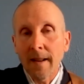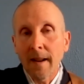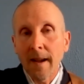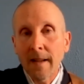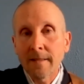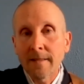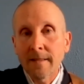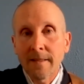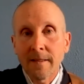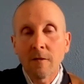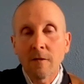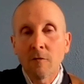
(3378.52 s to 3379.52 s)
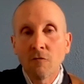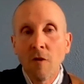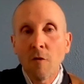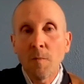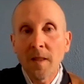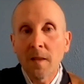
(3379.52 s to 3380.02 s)
And it has, the
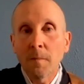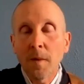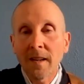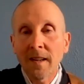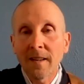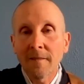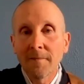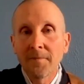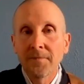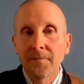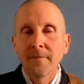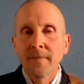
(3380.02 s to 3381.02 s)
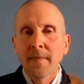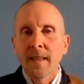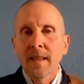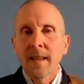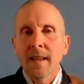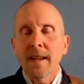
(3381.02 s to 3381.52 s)
rope and the bucket.
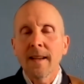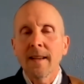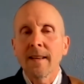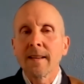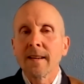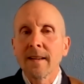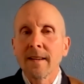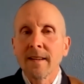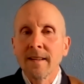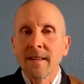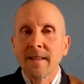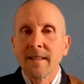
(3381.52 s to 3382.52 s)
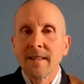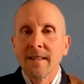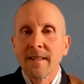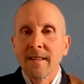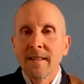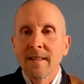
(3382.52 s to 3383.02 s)
And
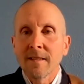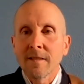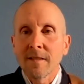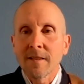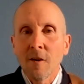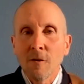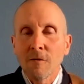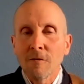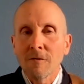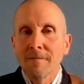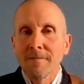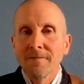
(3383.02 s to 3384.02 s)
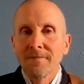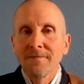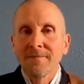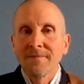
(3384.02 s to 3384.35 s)
so this whole